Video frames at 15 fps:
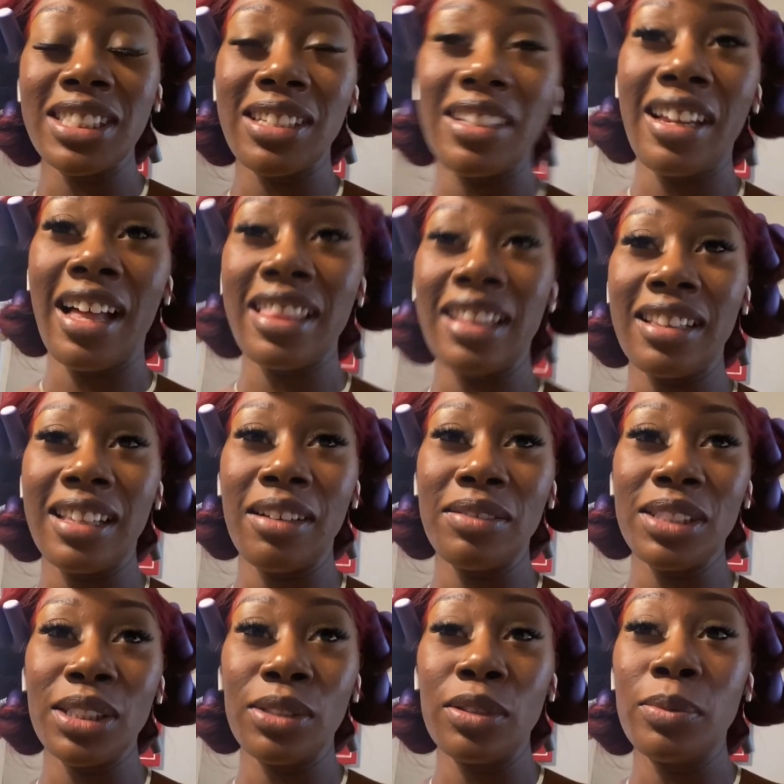So I thought that
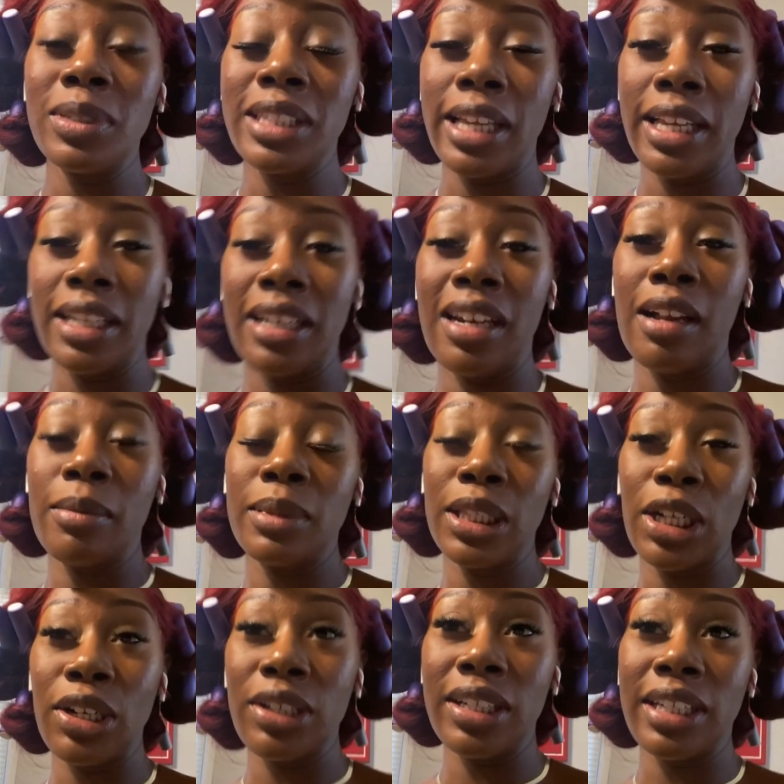was cool, but they ended up
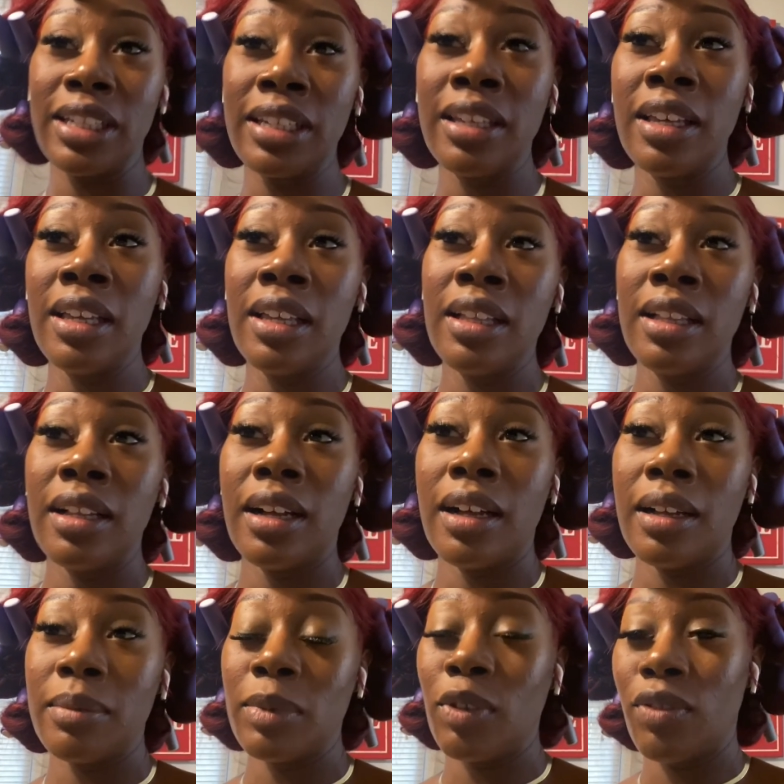learning
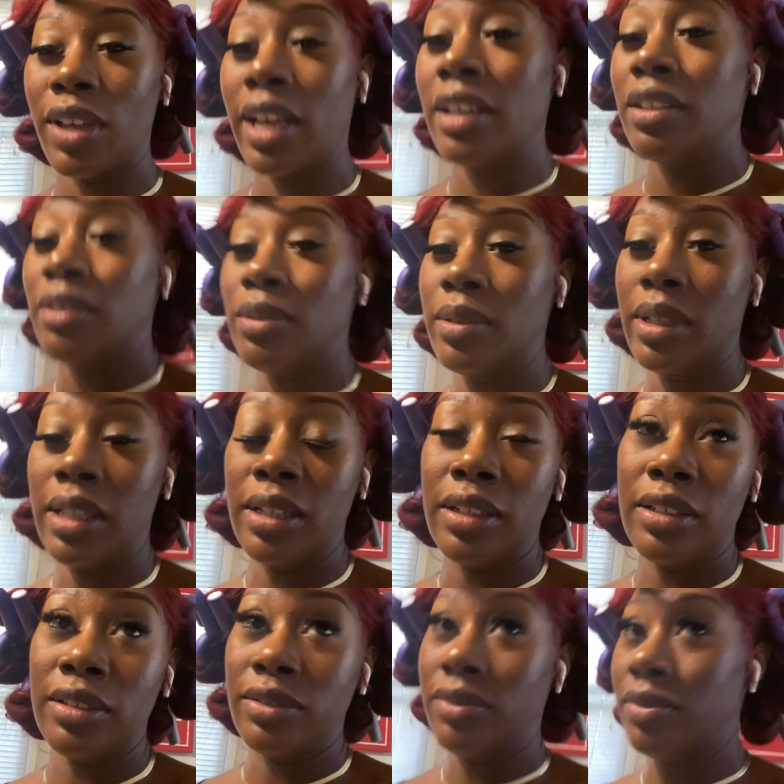um, the value
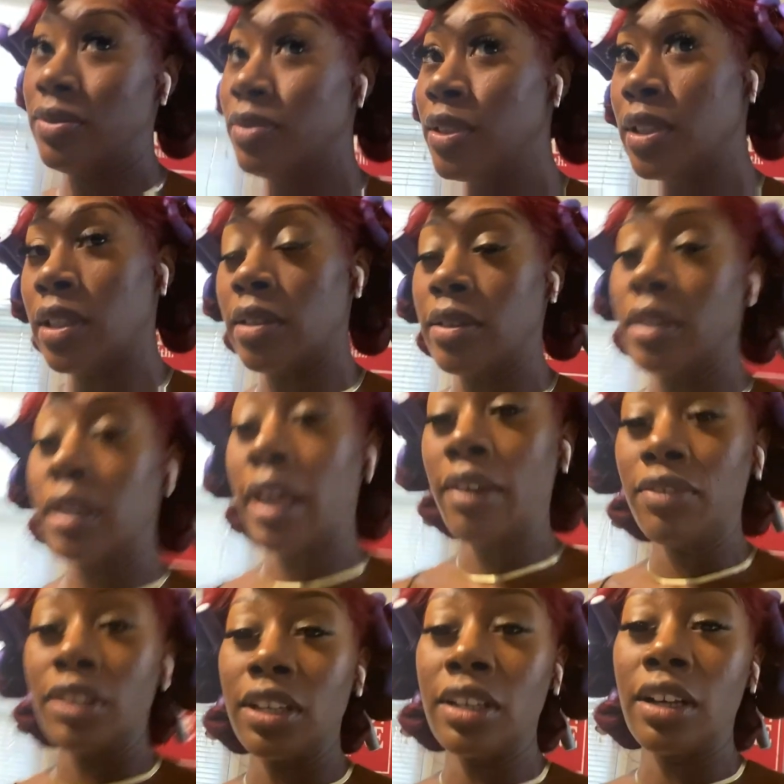of, you know, the
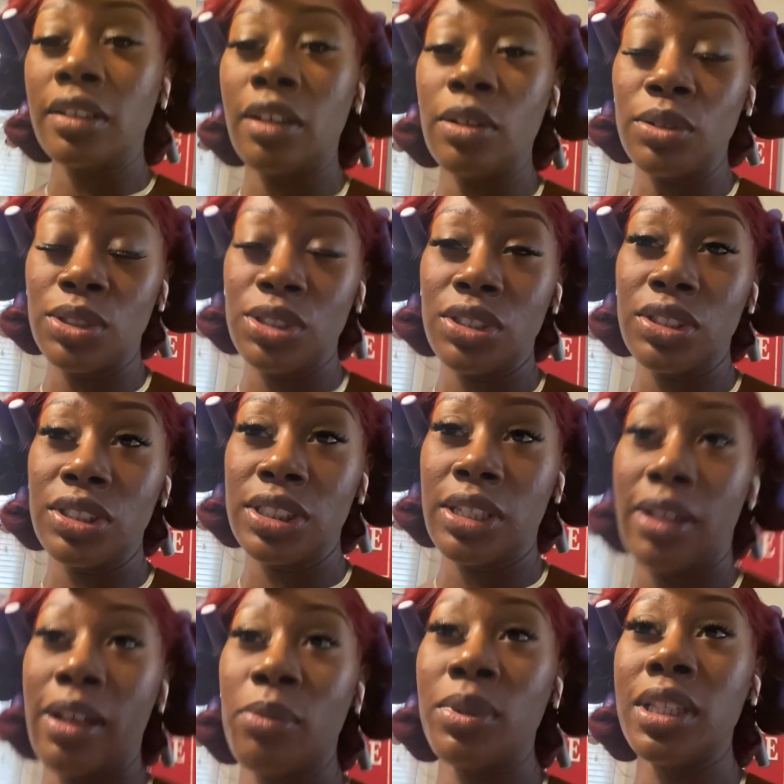African culture. So
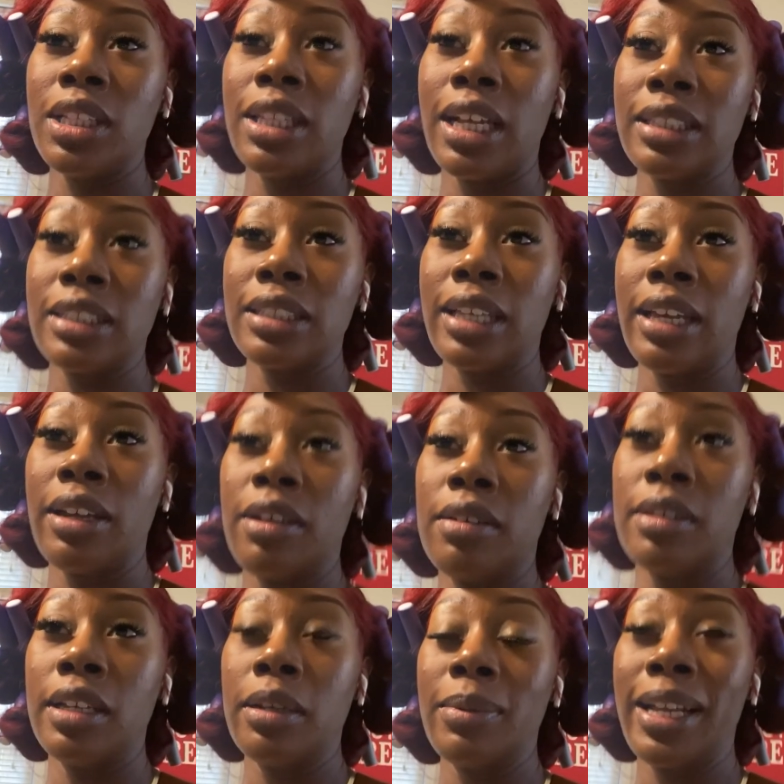I really liked it that
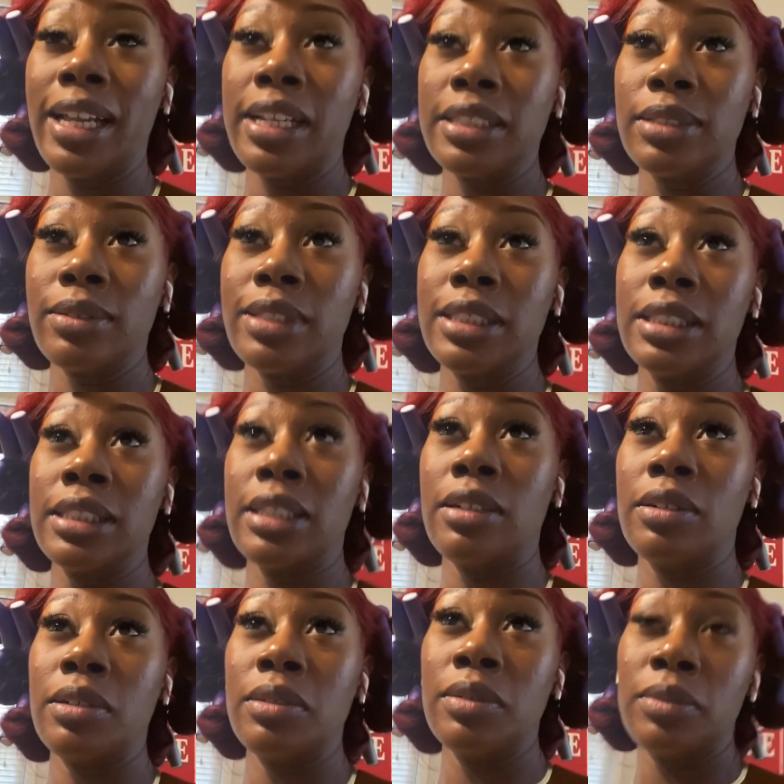on Everybody Hates Chris.
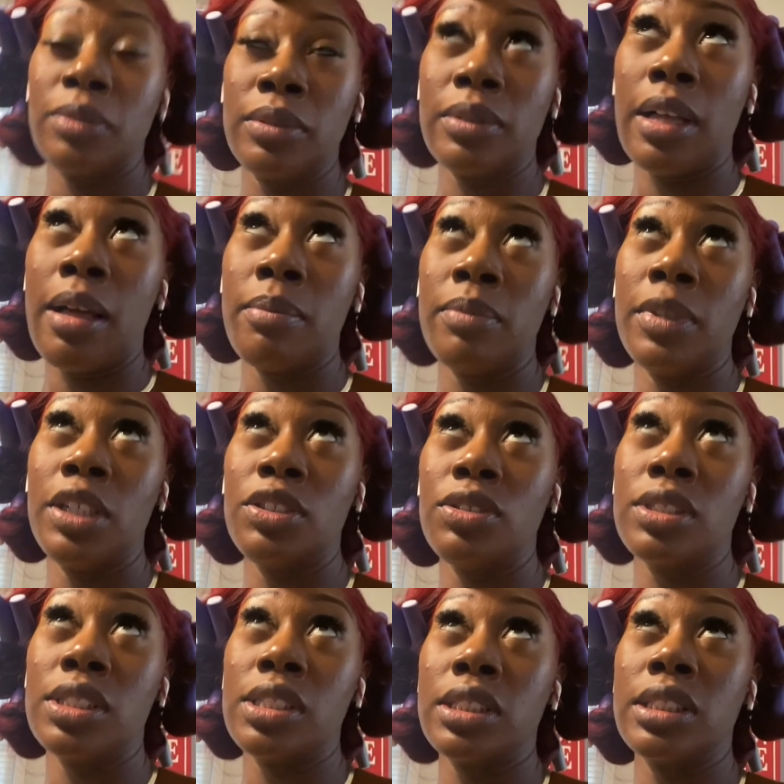So I'm
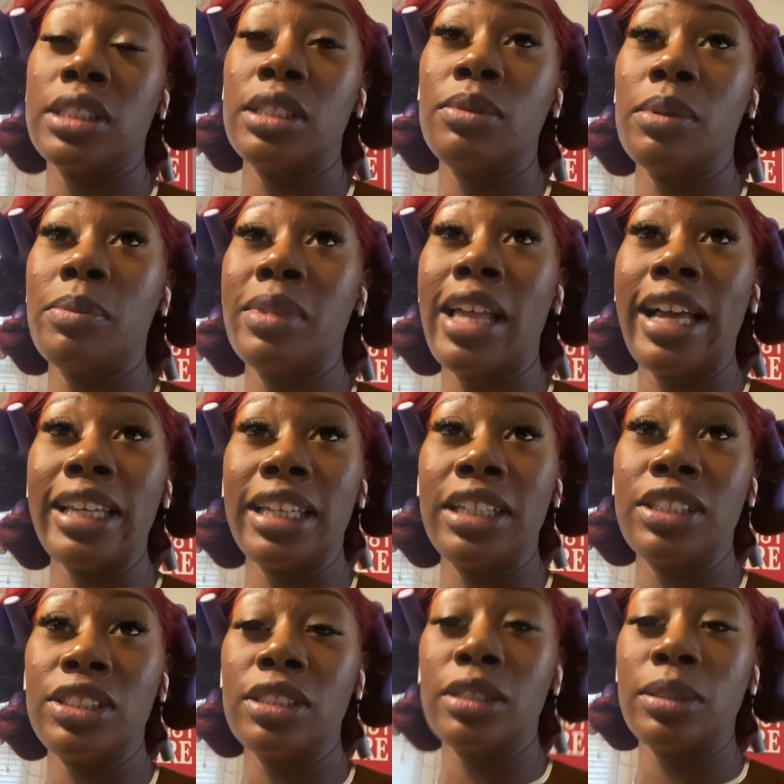interested to see what
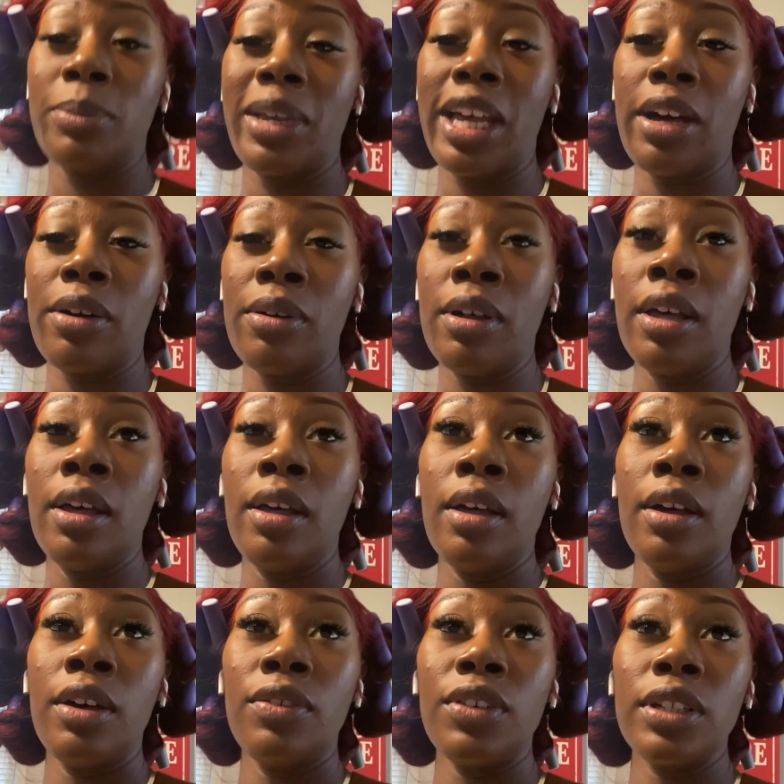Black-ish is about
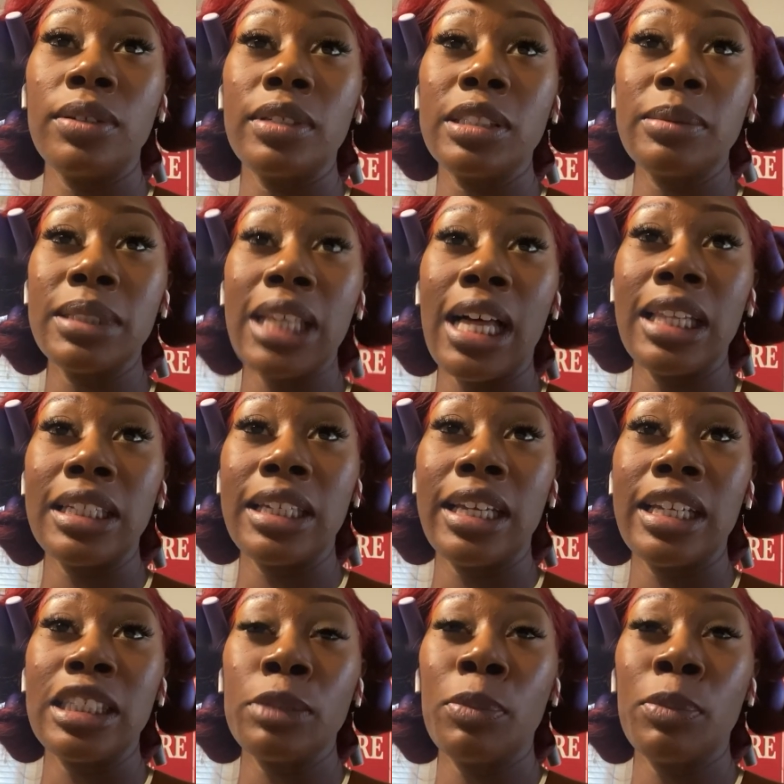for the Christmas holidays.